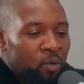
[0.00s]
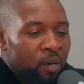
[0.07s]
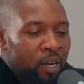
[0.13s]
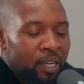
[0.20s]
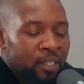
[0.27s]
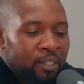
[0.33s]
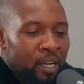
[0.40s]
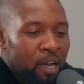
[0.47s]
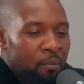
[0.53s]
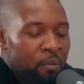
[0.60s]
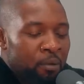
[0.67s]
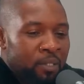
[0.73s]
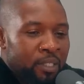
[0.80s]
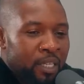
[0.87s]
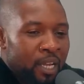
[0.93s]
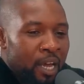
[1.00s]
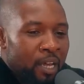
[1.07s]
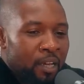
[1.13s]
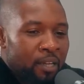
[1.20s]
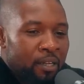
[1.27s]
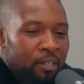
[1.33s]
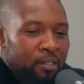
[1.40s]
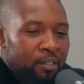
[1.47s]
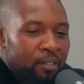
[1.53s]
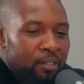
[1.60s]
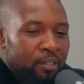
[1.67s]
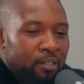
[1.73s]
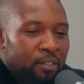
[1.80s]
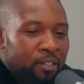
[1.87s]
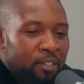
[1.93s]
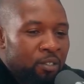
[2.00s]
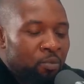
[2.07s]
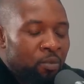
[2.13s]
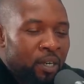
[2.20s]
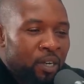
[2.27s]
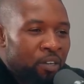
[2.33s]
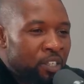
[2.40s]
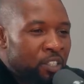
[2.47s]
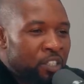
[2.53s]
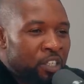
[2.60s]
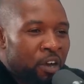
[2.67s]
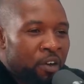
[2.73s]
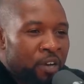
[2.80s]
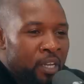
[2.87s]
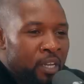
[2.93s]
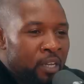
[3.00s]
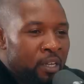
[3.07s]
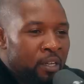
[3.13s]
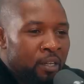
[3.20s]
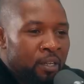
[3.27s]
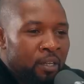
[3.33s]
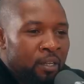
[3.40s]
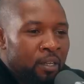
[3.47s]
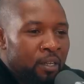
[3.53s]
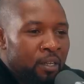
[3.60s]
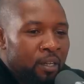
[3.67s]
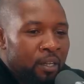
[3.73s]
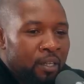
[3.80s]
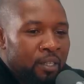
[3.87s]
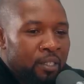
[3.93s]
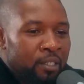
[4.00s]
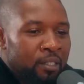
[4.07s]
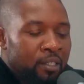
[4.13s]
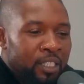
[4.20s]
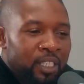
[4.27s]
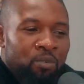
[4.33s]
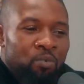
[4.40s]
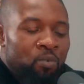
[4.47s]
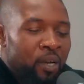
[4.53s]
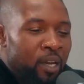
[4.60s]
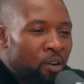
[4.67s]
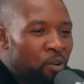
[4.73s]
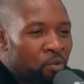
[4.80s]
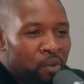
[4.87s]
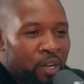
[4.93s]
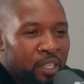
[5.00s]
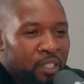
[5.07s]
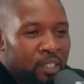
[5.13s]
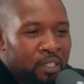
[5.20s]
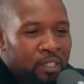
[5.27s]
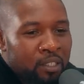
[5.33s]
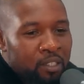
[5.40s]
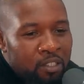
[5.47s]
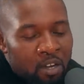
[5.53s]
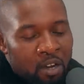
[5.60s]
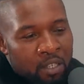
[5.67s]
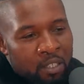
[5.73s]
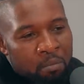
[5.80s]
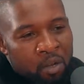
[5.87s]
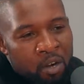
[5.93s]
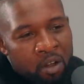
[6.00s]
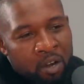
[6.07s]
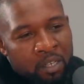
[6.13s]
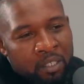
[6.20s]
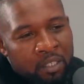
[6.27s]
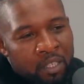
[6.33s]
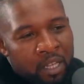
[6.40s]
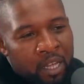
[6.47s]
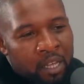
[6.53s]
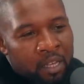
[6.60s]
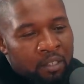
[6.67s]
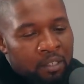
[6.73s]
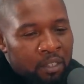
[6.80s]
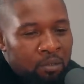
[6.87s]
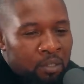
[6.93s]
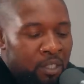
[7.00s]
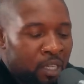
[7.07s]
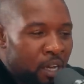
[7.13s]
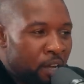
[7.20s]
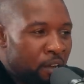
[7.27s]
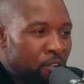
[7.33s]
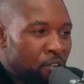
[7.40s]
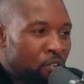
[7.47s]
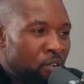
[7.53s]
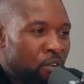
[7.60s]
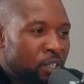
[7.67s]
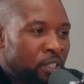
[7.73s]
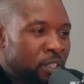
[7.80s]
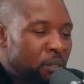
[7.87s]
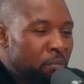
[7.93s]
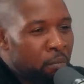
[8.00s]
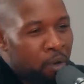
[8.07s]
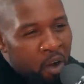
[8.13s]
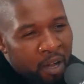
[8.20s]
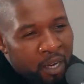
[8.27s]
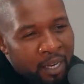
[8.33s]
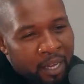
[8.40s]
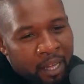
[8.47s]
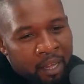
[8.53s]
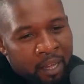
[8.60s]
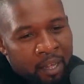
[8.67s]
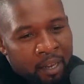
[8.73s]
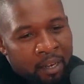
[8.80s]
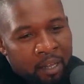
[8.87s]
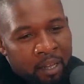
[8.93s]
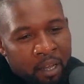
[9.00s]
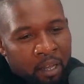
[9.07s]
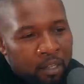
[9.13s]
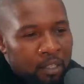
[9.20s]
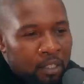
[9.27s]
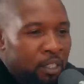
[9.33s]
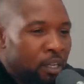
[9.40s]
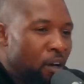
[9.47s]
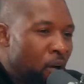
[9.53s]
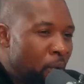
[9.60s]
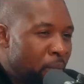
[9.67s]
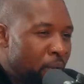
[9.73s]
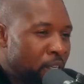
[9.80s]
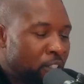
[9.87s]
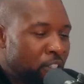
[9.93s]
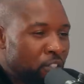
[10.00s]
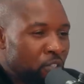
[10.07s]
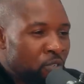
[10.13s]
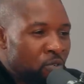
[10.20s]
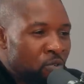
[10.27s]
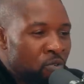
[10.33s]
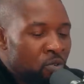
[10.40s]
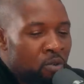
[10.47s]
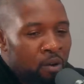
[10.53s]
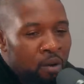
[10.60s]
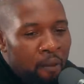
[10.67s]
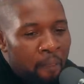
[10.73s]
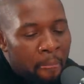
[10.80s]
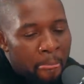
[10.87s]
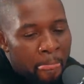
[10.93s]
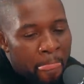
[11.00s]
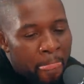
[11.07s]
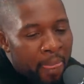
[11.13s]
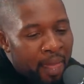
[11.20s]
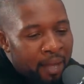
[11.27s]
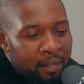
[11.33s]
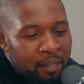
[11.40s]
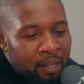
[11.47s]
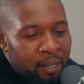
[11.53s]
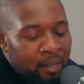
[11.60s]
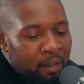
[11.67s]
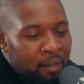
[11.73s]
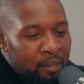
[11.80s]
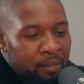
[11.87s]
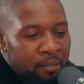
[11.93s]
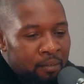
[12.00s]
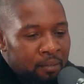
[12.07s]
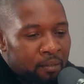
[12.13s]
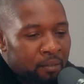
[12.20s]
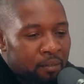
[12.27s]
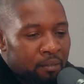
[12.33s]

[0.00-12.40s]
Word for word: during that time, it was like she went on a journey. She went on Regis. She talked about all these things. She was in Honduras. She bought land. She opened a school. And then,